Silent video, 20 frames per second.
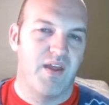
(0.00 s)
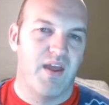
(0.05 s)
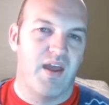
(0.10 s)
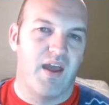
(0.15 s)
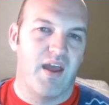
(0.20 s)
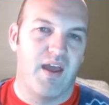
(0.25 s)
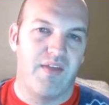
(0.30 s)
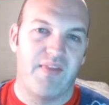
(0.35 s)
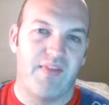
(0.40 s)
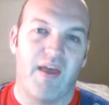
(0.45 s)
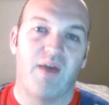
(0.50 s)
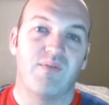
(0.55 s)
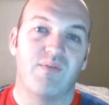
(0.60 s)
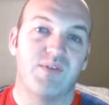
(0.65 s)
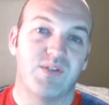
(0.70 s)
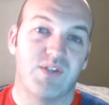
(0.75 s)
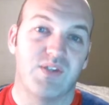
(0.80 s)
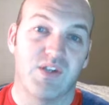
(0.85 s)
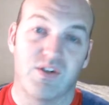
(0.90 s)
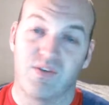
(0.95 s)
and that
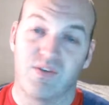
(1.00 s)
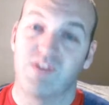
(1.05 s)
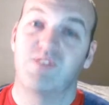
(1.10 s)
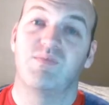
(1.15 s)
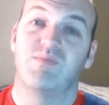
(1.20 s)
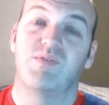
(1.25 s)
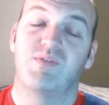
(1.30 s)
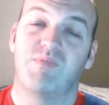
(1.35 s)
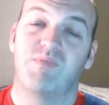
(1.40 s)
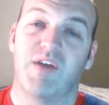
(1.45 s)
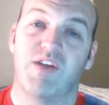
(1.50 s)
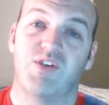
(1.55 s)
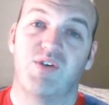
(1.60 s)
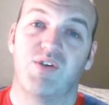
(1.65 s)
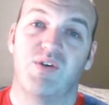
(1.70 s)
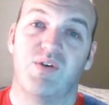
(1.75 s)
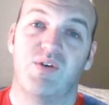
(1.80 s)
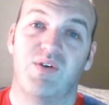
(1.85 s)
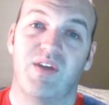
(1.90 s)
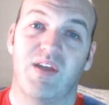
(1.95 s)
was the Christmas
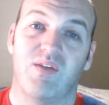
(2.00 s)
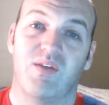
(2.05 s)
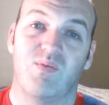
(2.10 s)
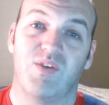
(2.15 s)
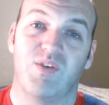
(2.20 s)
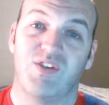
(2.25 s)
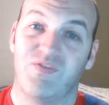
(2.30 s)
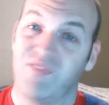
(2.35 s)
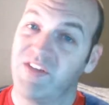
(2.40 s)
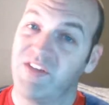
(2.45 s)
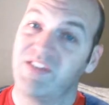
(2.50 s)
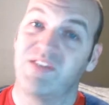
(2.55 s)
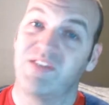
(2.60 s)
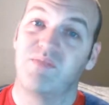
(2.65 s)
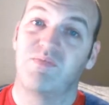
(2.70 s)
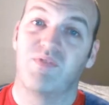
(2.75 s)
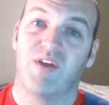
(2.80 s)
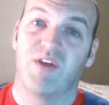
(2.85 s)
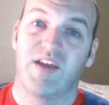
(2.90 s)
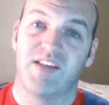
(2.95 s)
special in which
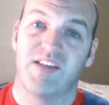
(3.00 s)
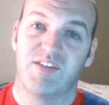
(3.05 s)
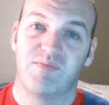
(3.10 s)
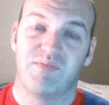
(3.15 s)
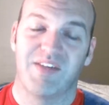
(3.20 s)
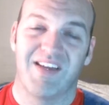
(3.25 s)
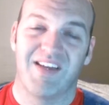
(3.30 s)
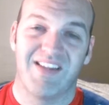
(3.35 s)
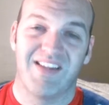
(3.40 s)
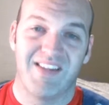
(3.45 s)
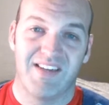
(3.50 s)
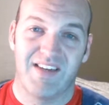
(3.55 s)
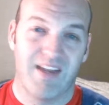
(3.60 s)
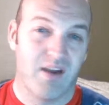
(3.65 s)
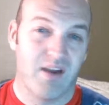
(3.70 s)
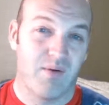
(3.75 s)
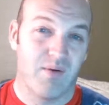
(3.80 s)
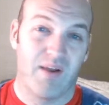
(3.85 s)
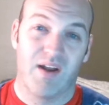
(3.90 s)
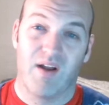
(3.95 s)
Vincent Price played the
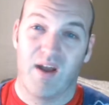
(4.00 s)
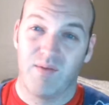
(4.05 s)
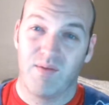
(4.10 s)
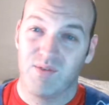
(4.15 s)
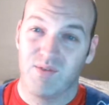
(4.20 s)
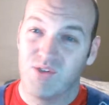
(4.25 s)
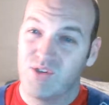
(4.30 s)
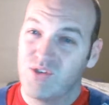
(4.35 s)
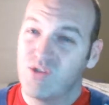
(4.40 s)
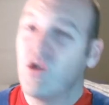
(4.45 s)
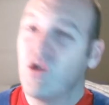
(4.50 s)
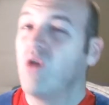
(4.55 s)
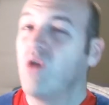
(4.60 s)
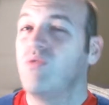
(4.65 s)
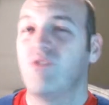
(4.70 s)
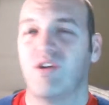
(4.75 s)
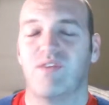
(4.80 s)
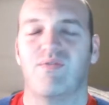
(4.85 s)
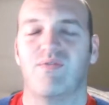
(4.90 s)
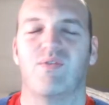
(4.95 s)
narrator. I was so
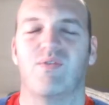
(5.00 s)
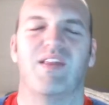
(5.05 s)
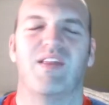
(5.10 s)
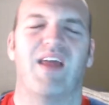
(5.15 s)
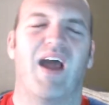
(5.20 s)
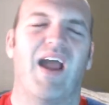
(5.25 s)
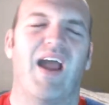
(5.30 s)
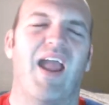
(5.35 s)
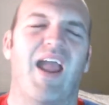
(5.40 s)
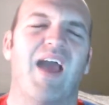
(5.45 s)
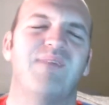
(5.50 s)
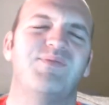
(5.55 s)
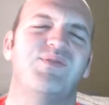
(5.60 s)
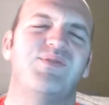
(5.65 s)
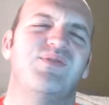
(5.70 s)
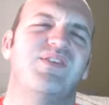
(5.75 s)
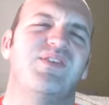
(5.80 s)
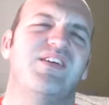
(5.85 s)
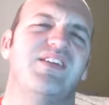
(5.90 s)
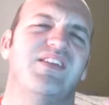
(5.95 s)
looking forward to that. I absolutely